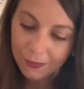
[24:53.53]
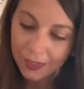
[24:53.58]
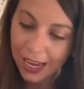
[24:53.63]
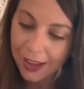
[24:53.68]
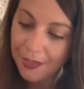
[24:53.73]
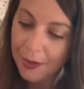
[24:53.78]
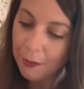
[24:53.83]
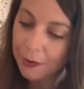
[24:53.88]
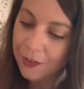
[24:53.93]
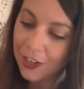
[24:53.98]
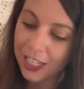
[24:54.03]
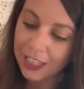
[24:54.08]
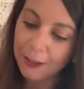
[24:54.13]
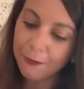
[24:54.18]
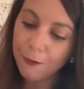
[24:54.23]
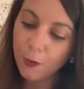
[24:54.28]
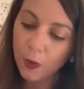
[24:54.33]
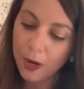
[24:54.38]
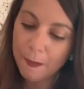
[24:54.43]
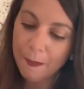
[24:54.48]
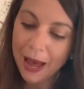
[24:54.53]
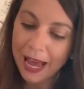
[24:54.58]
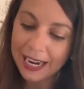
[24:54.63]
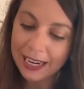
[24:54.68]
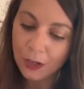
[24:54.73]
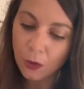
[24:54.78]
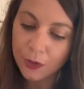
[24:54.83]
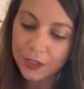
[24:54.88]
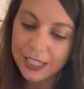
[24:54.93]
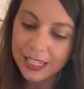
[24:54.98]
then we've got the Four of
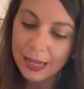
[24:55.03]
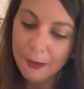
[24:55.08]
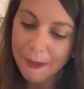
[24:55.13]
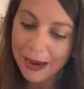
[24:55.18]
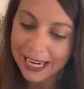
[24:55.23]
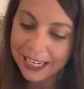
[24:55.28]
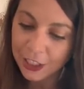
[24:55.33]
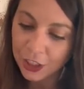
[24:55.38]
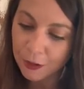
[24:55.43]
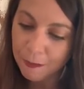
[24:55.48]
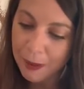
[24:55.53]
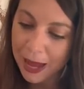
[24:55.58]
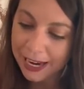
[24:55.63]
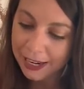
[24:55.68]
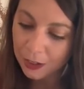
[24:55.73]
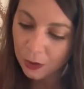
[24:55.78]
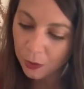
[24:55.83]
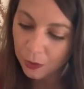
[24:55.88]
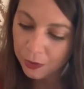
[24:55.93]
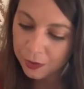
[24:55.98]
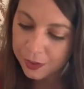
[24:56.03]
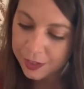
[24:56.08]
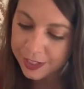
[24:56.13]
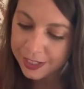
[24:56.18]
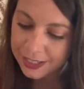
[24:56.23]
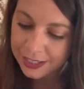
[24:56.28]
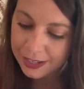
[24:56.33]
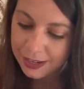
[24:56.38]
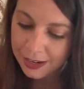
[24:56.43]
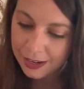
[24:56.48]
Pentacles and the Page of
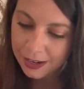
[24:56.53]
Pentacles.